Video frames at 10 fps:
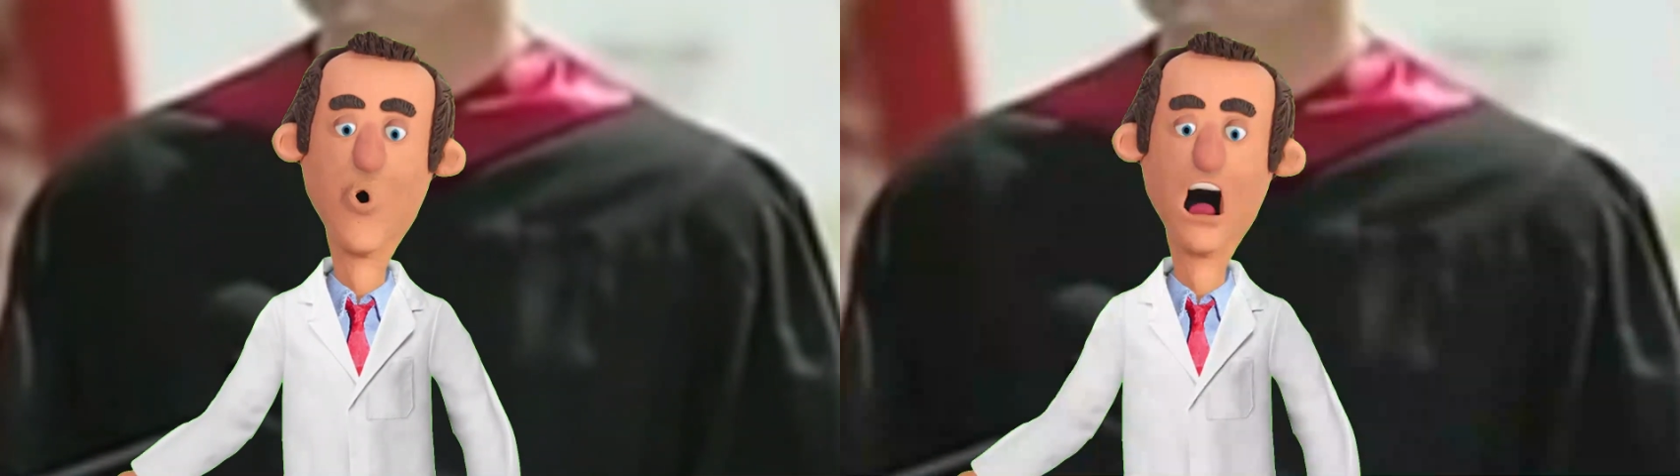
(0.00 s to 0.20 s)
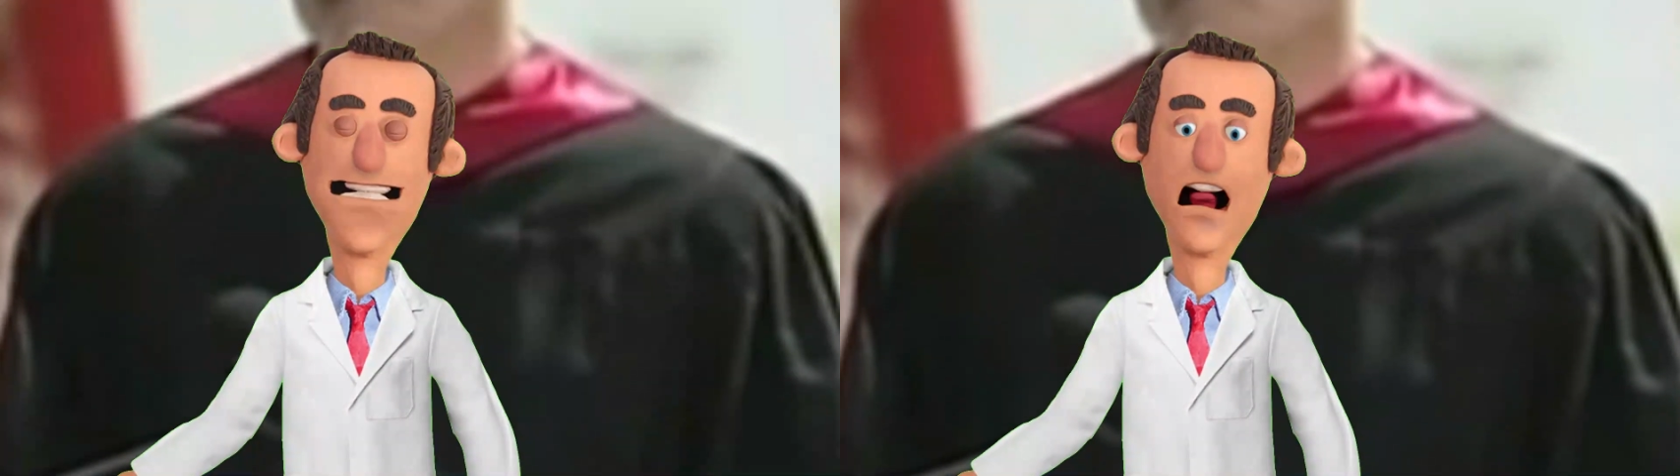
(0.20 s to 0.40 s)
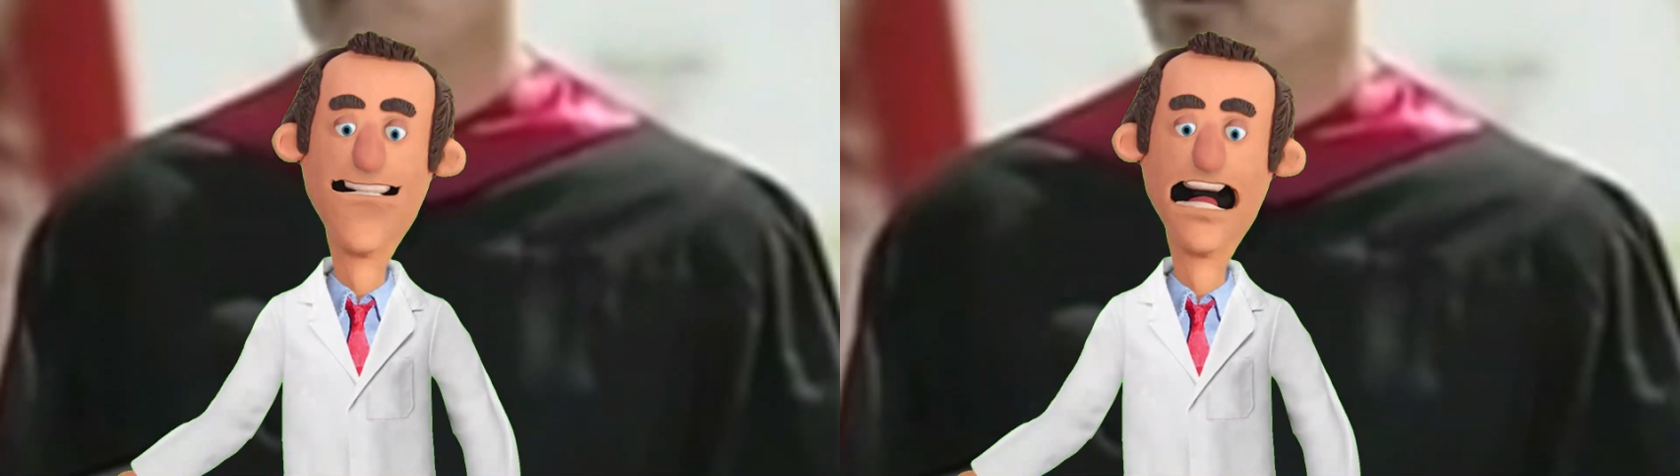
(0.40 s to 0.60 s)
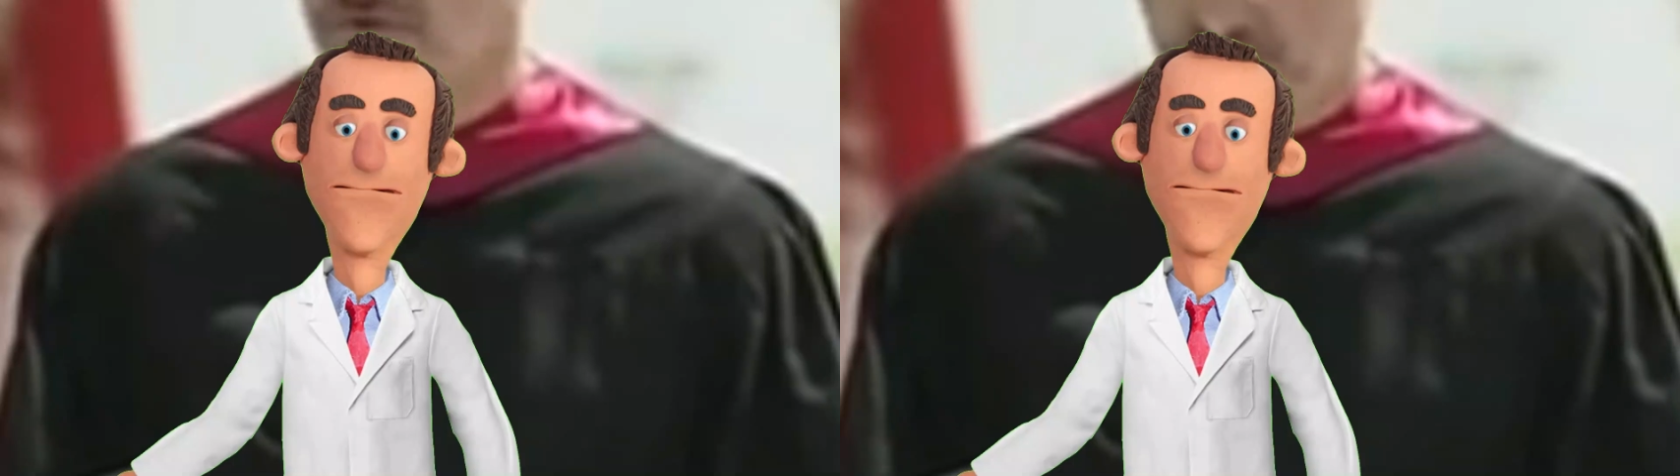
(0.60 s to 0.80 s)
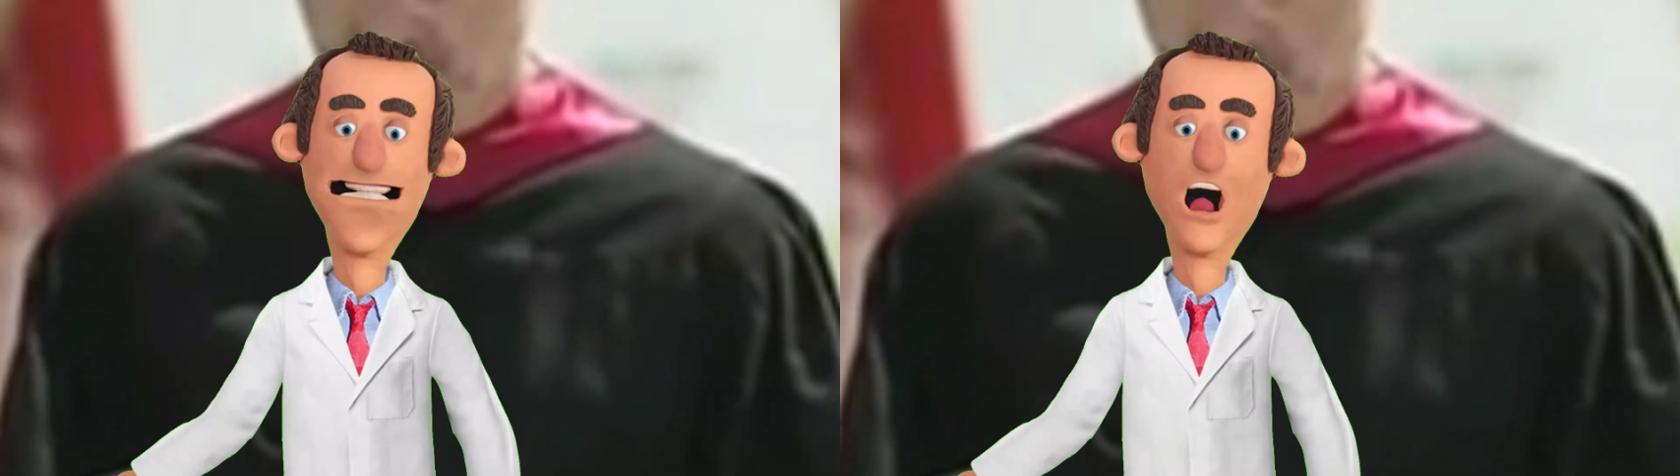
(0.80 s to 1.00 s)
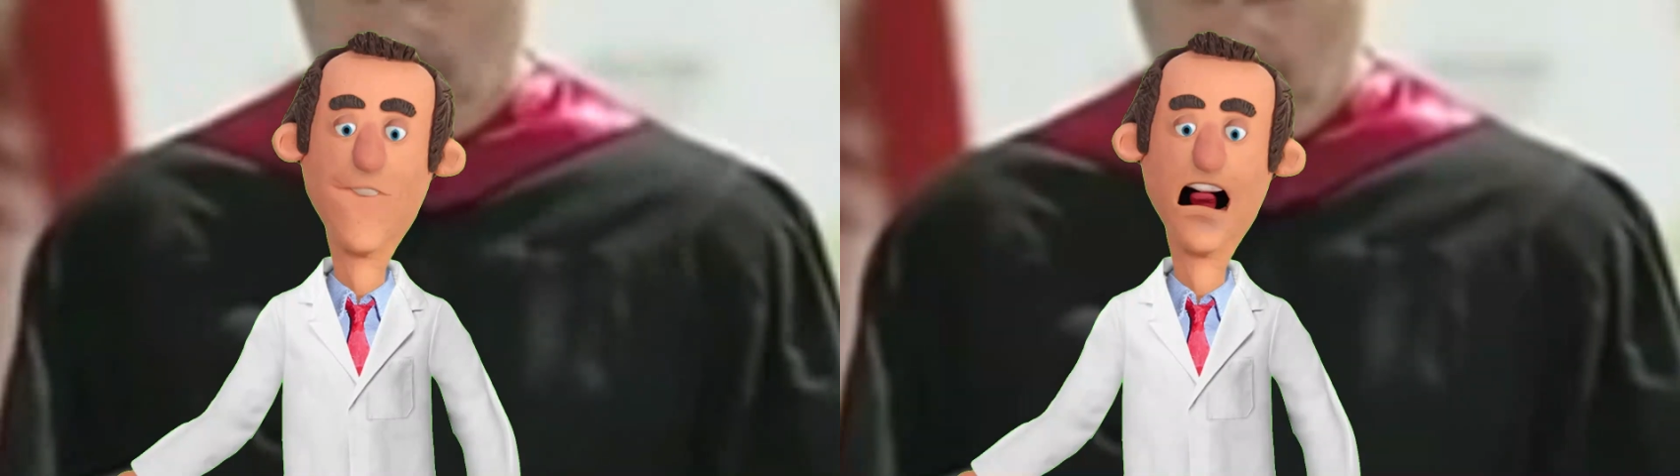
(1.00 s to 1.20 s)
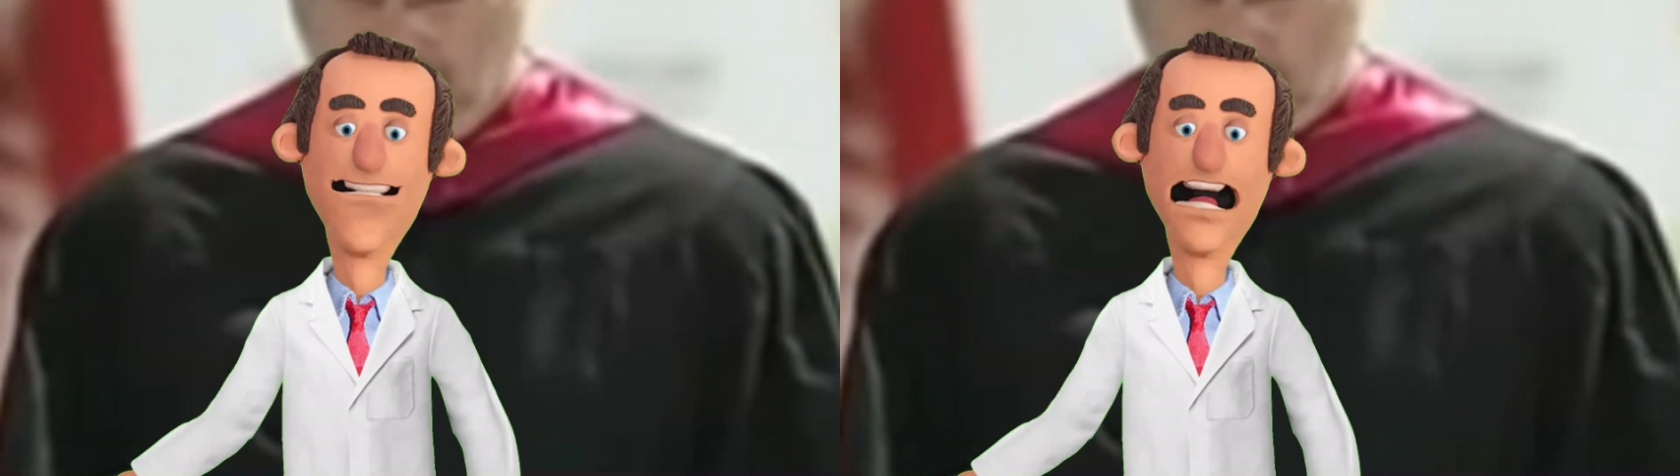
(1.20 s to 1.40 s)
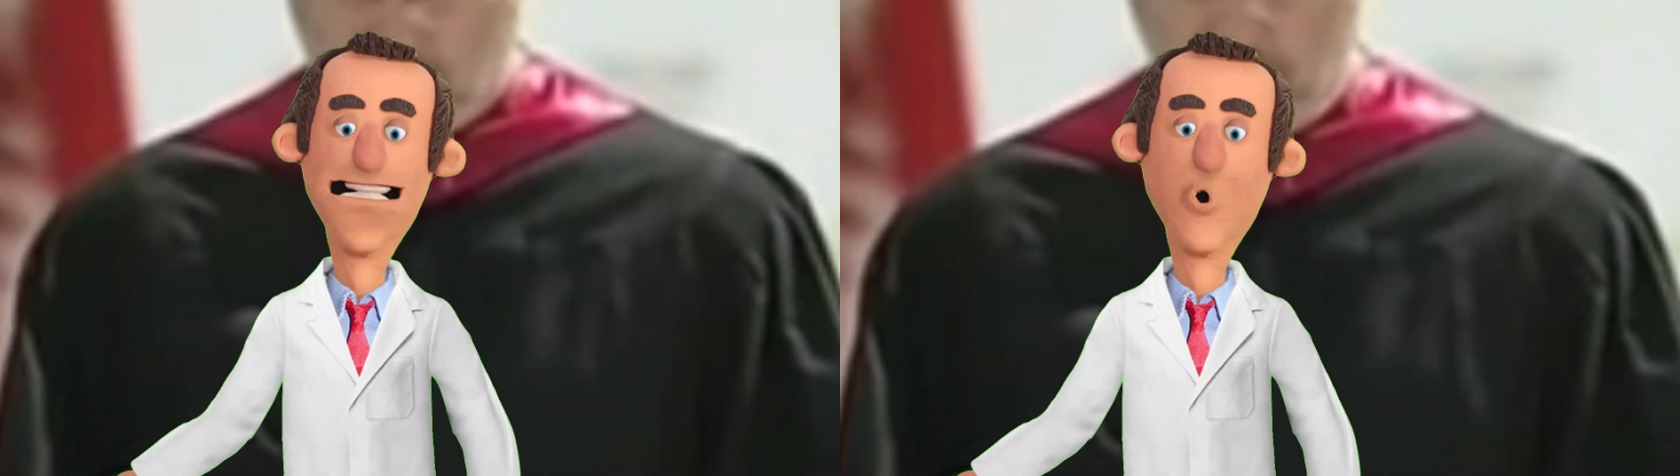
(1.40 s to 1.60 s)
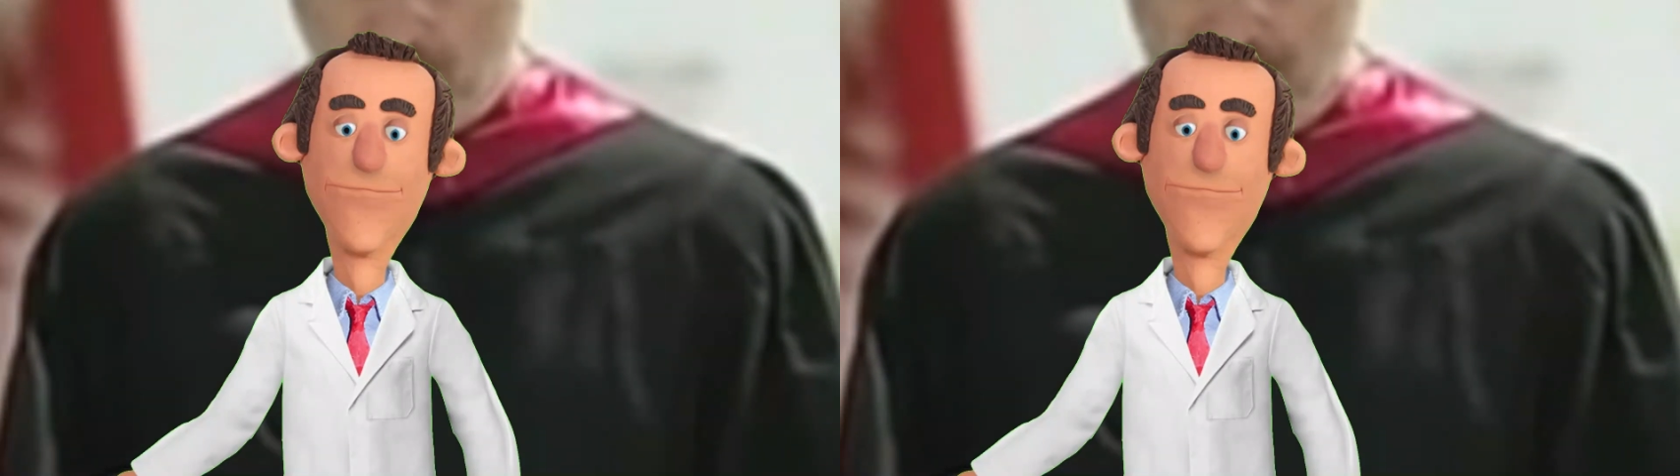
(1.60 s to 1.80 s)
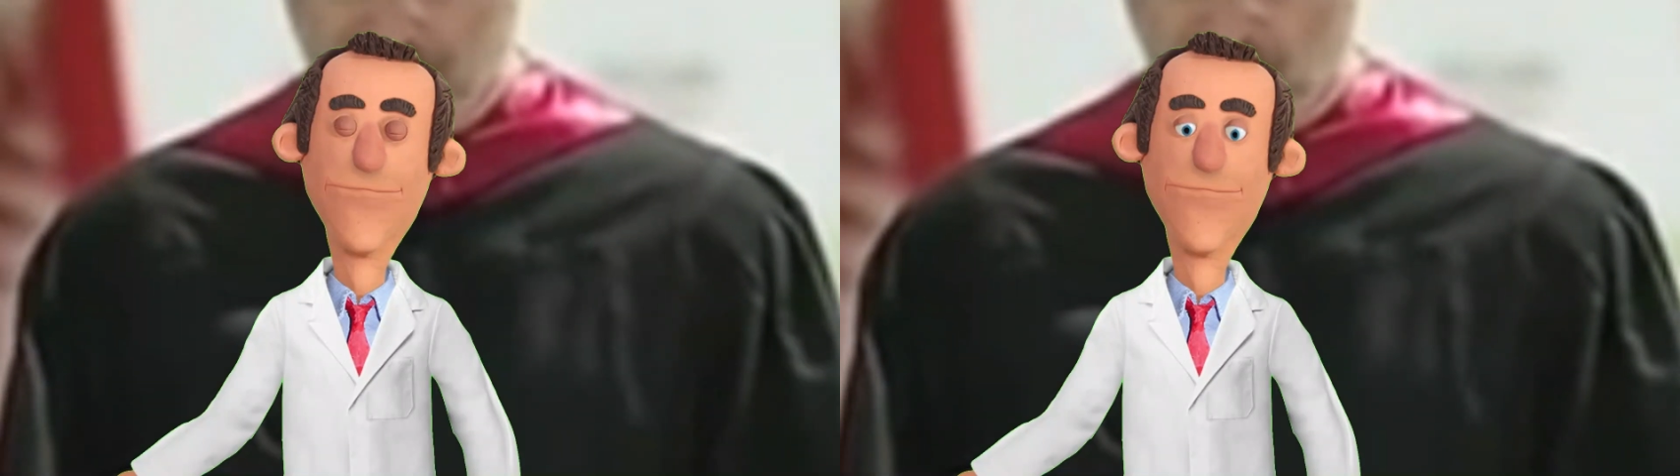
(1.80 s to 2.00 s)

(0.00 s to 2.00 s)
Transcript: wonderful typography that they do.